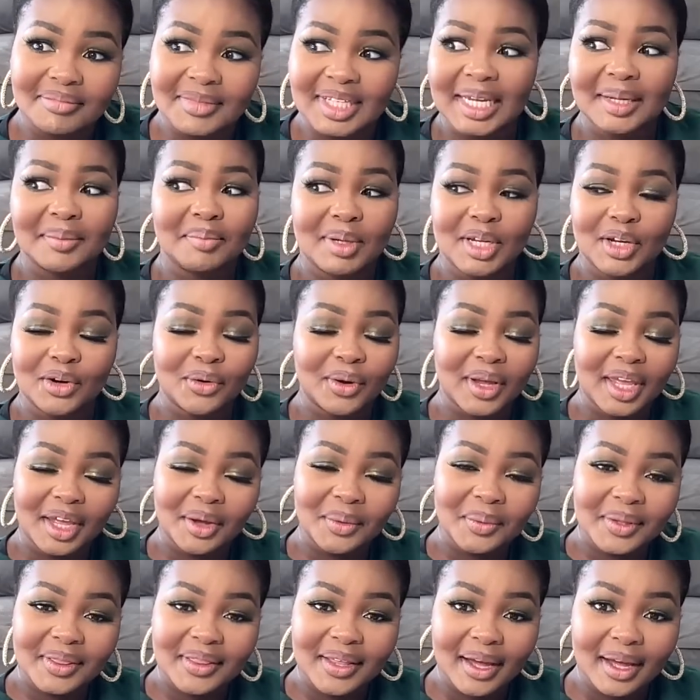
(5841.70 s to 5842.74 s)
and be okay
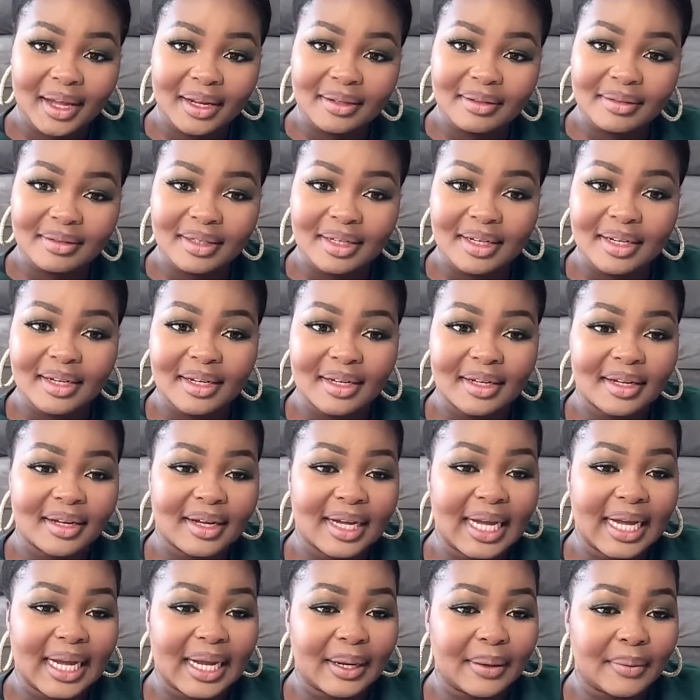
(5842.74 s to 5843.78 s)
with that.
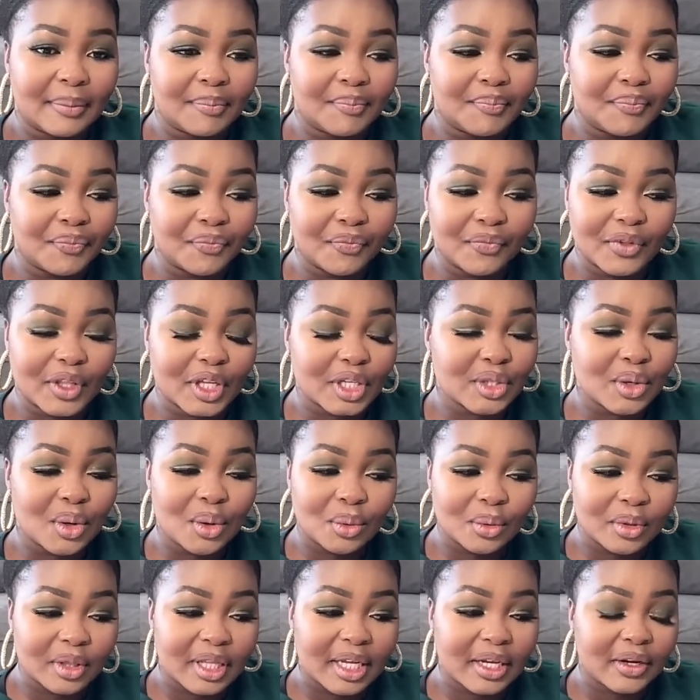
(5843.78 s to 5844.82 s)
This
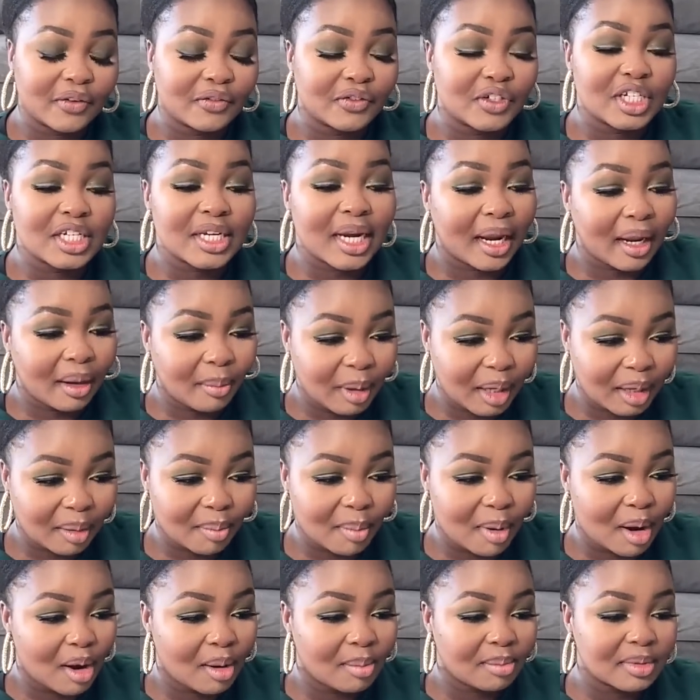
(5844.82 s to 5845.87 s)
whole thing of shaming
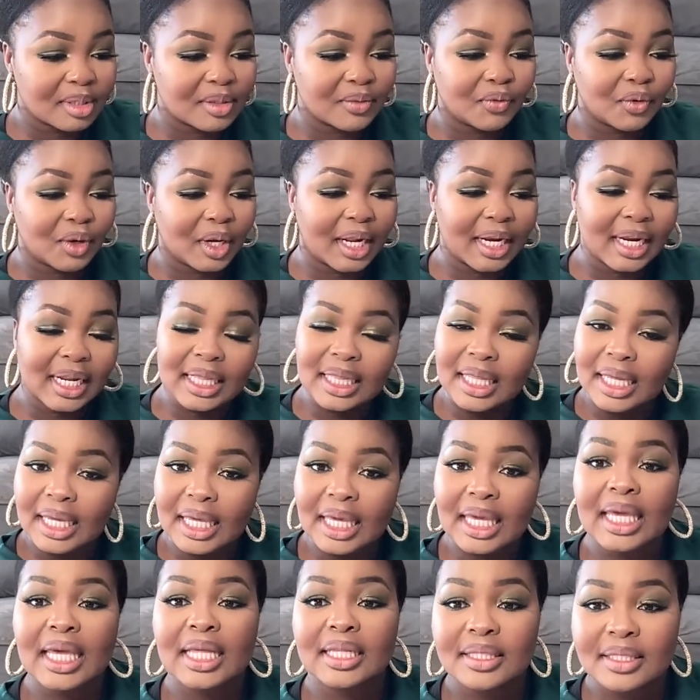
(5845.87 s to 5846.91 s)
moms for letting their
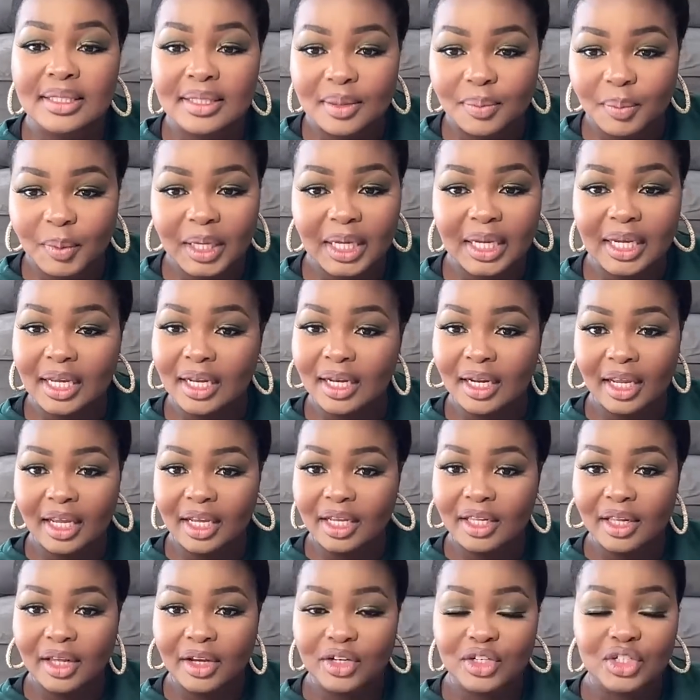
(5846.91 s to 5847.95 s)
kids speak in
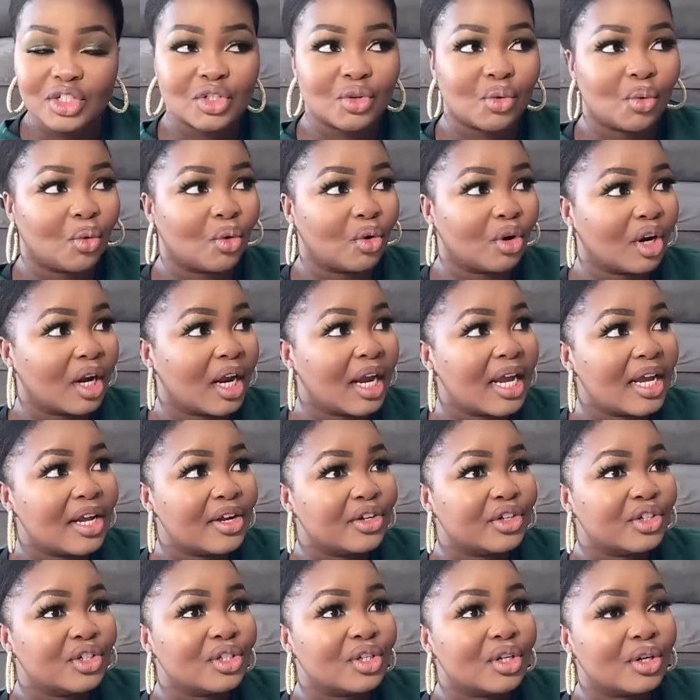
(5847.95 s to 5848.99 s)
English or
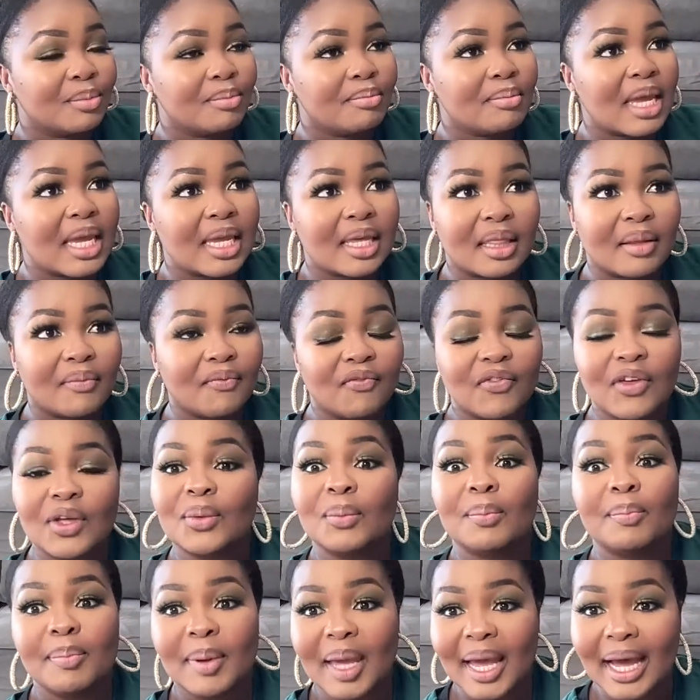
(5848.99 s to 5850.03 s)
making them feel
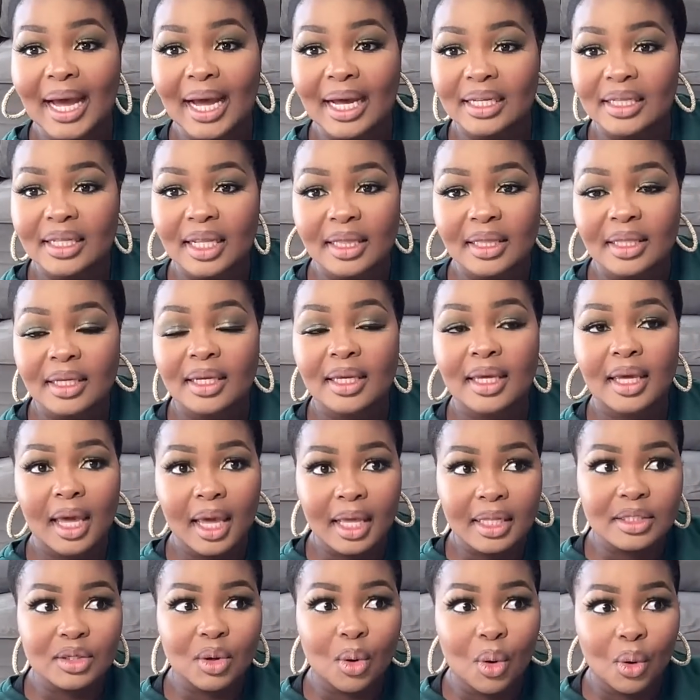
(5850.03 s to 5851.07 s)
bad that their
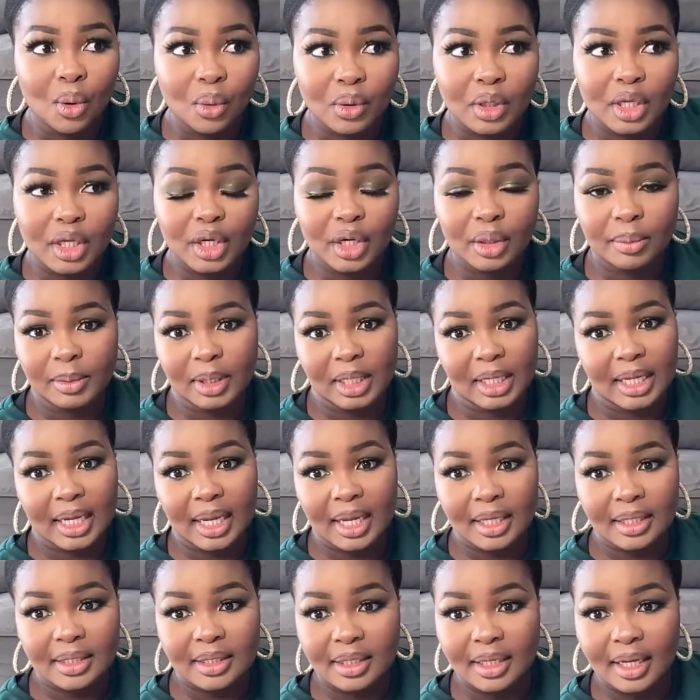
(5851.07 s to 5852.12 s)
kids only
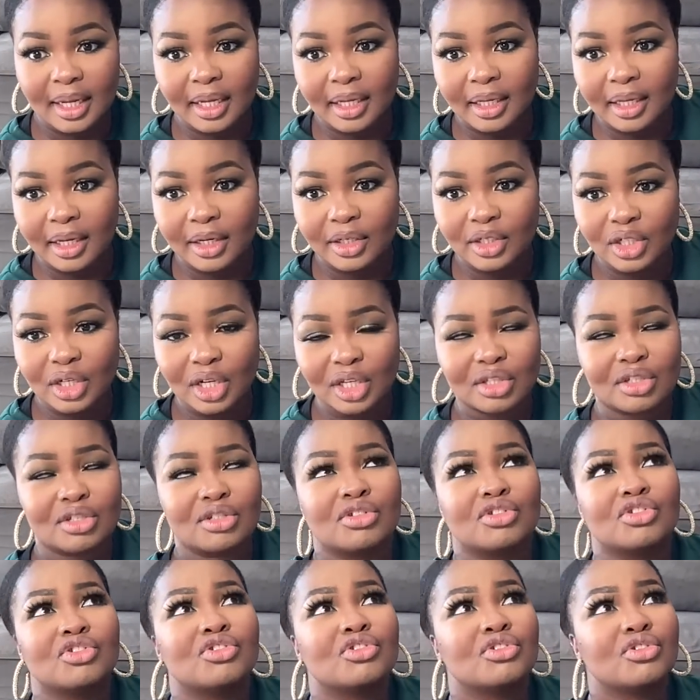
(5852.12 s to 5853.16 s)
communicate in English, it's
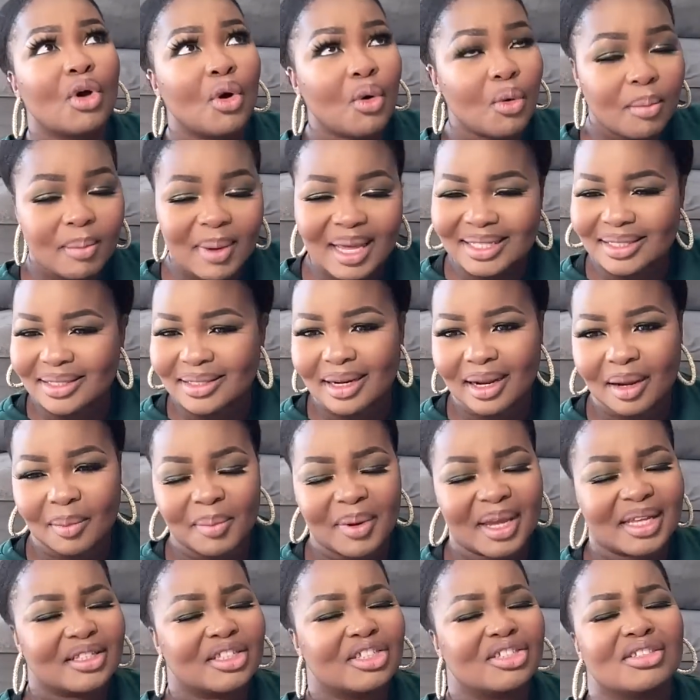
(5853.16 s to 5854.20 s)
so messed up.
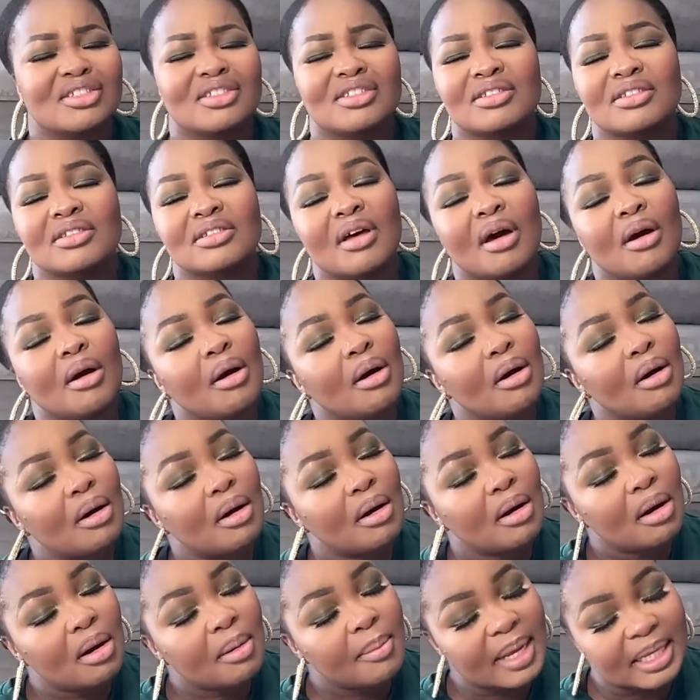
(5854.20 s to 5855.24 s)
It's
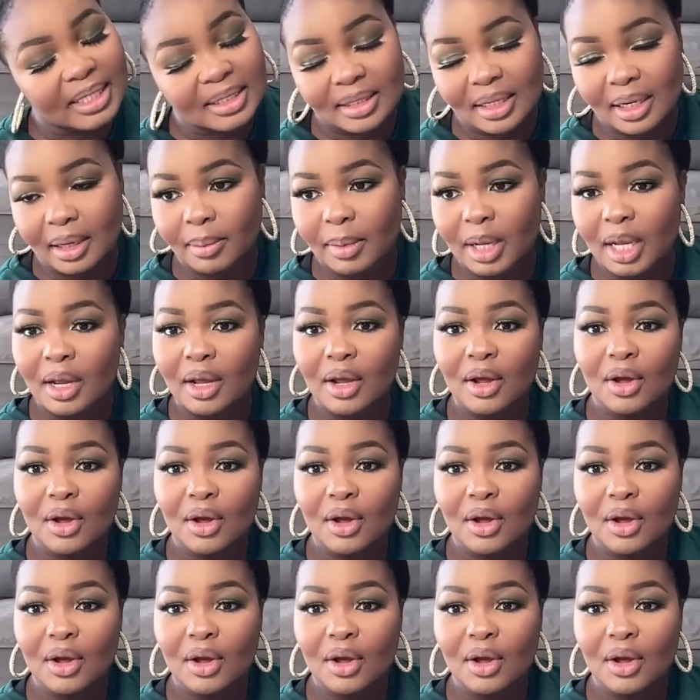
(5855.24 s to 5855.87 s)
so messed up.